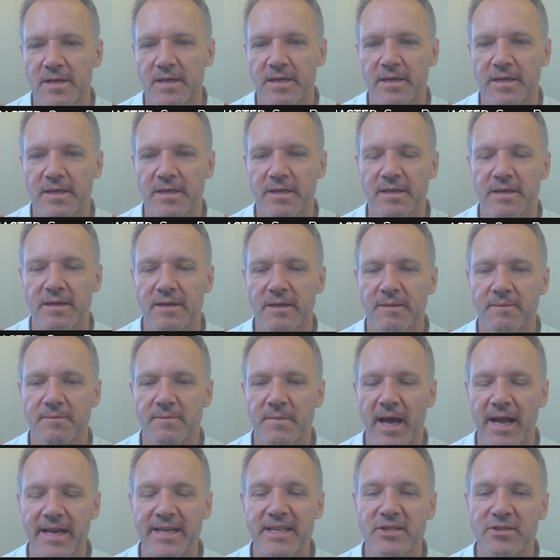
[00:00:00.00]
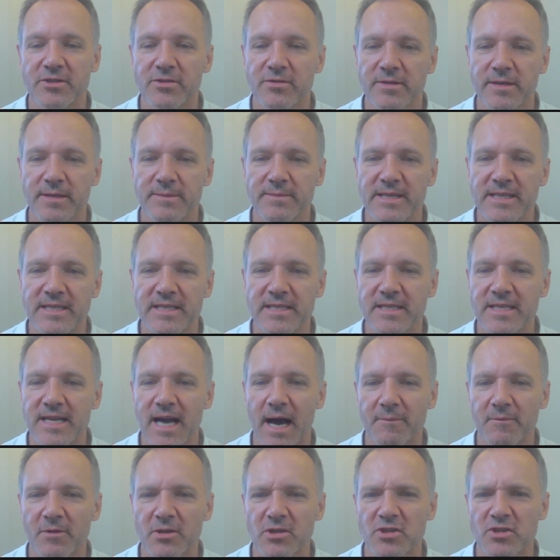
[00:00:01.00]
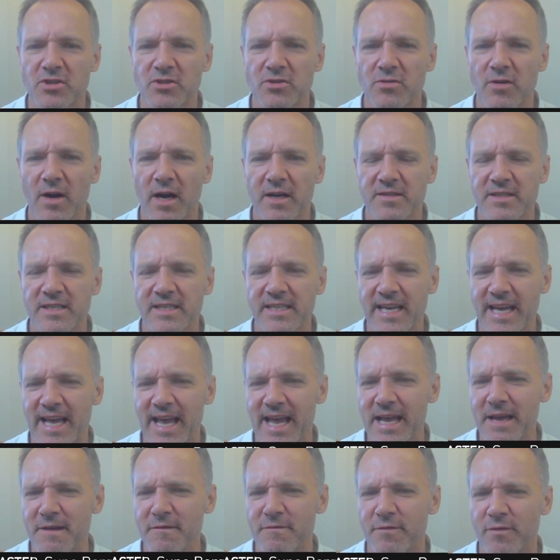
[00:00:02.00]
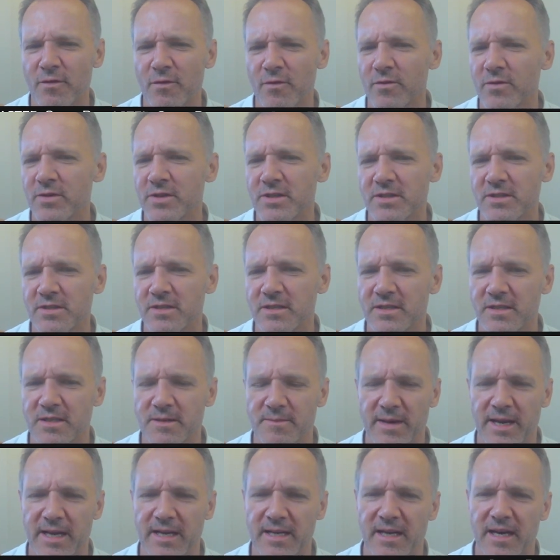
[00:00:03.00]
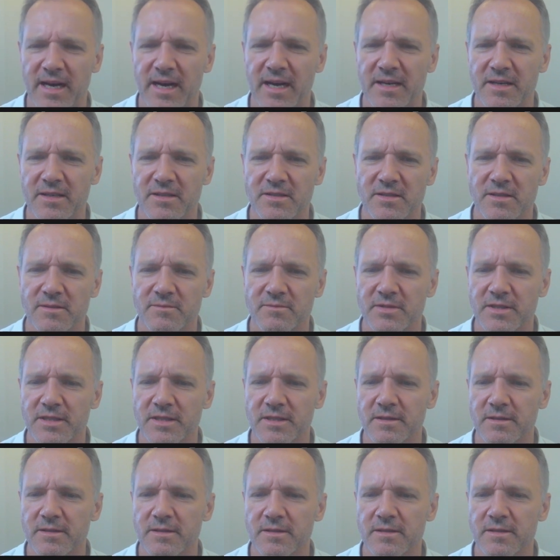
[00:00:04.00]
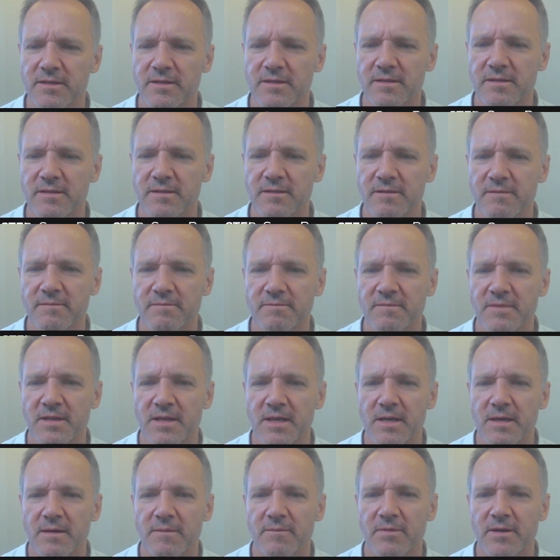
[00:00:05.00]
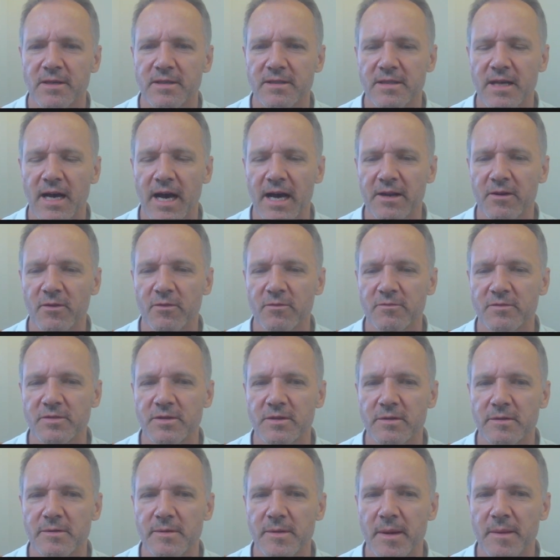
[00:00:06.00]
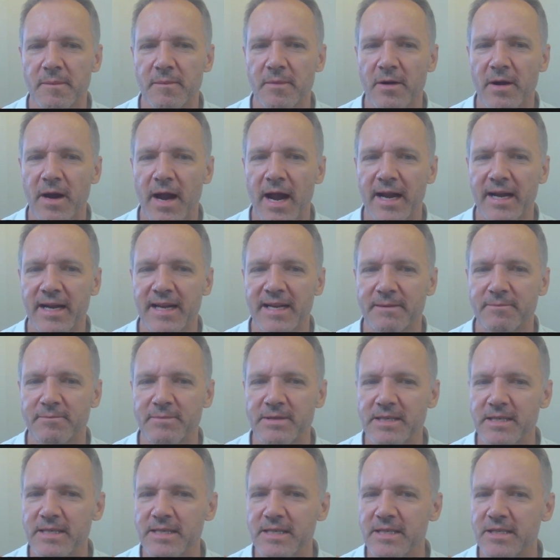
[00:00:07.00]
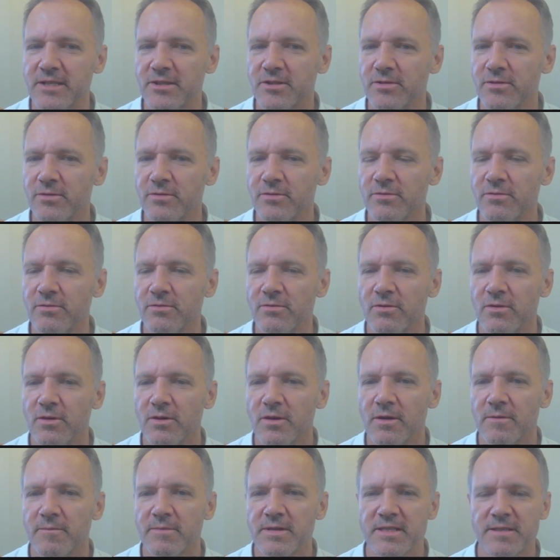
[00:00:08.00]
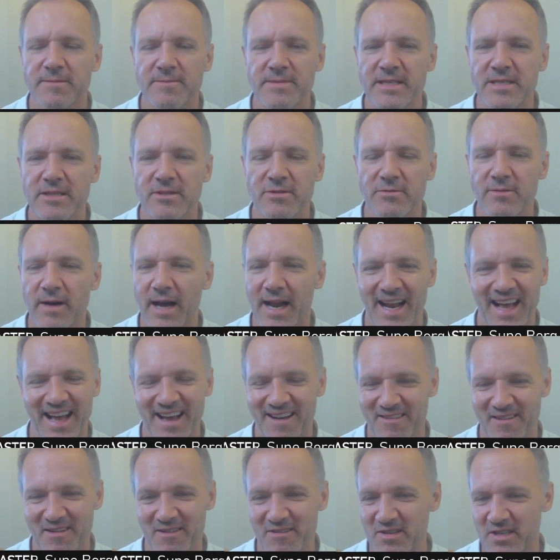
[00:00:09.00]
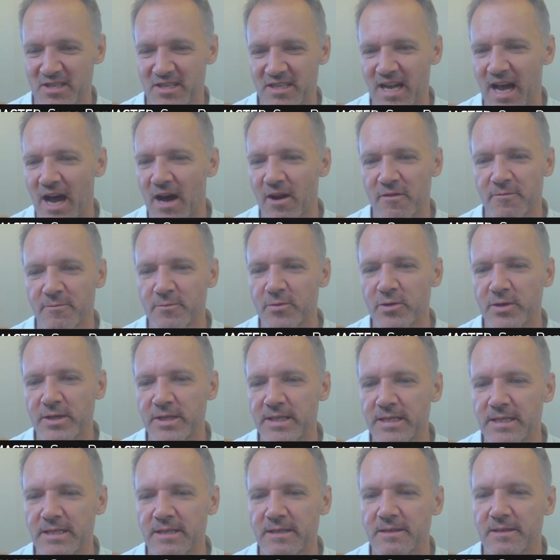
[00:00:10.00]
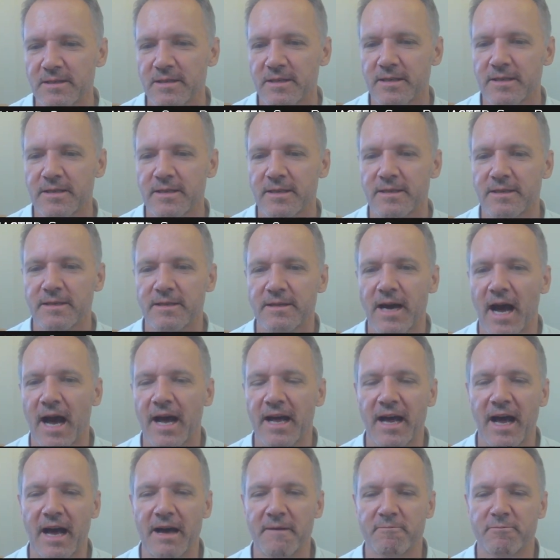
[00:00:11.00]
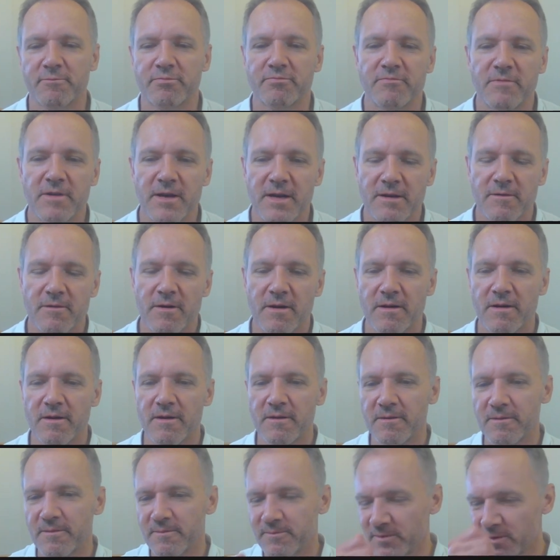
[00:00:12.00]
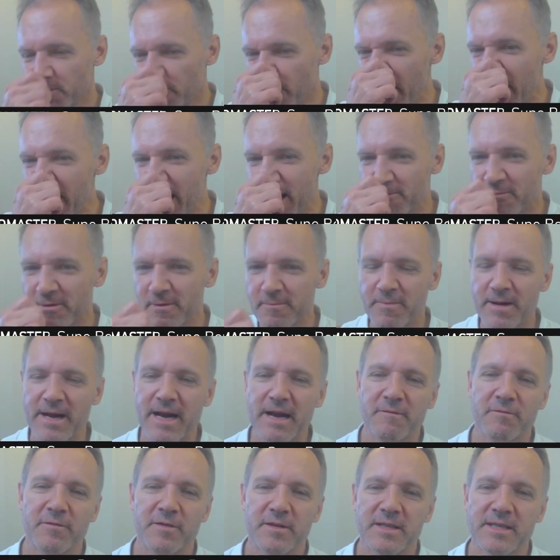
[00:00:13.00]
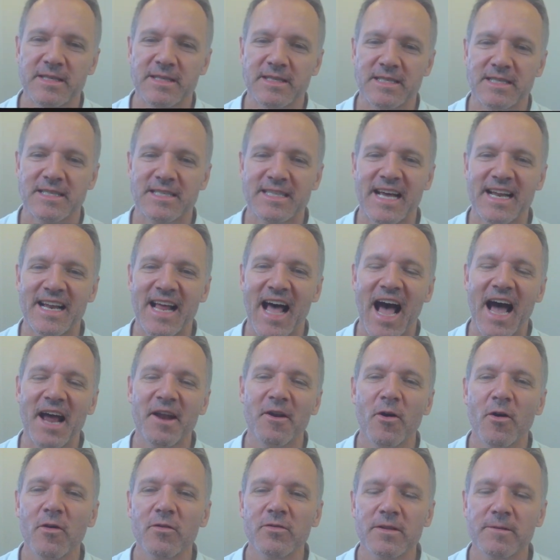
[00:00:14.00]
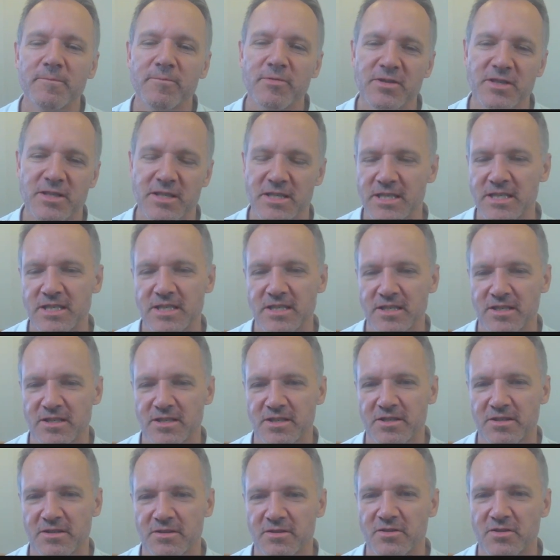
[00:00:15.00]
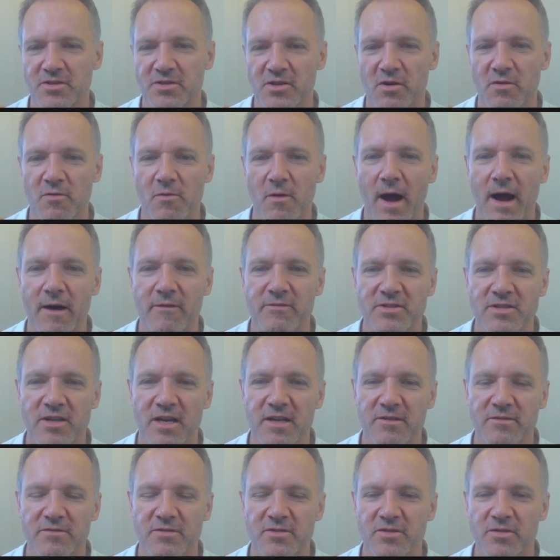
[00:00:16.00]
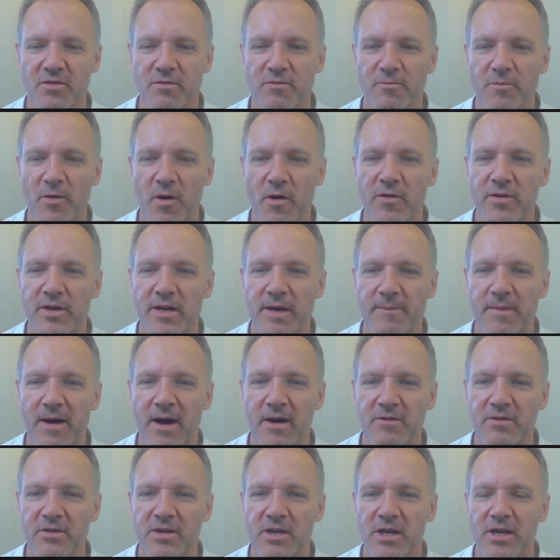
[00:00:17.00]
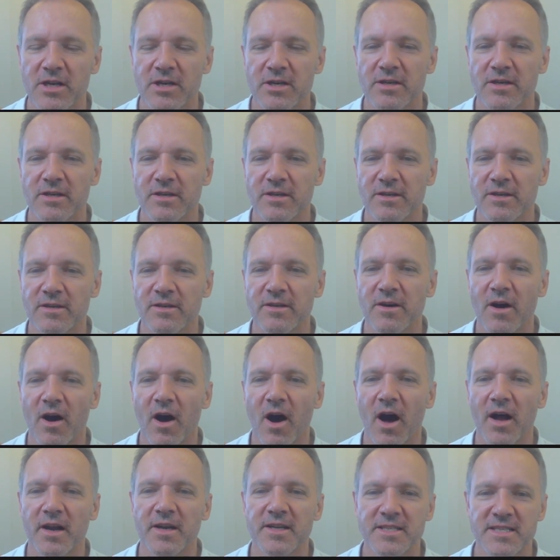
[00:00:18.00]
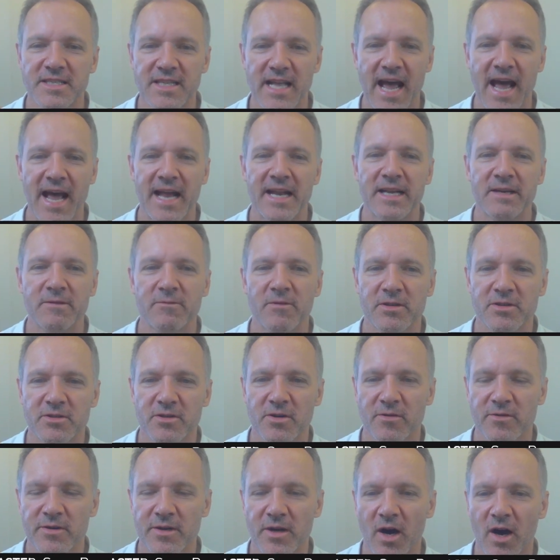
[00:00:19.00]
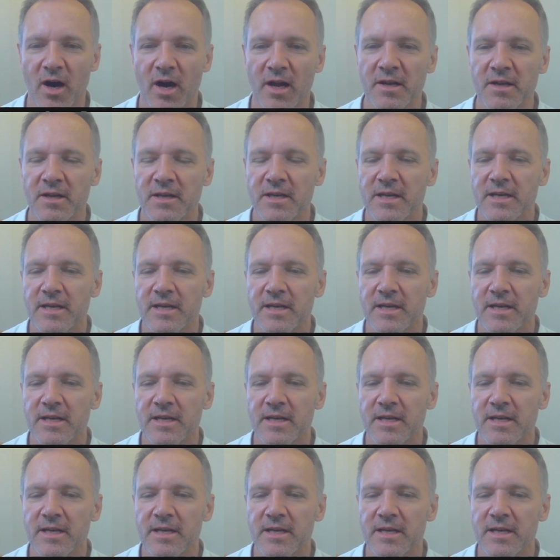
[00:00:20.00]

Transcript: And he took immediately. I'm not sure. I think a4 is the main line or something, but I don't really remember. And be2, bishop e2, and I was out of book here. The way I prepared for this is that I know the positions, so I was not so worried about understanding what's going on.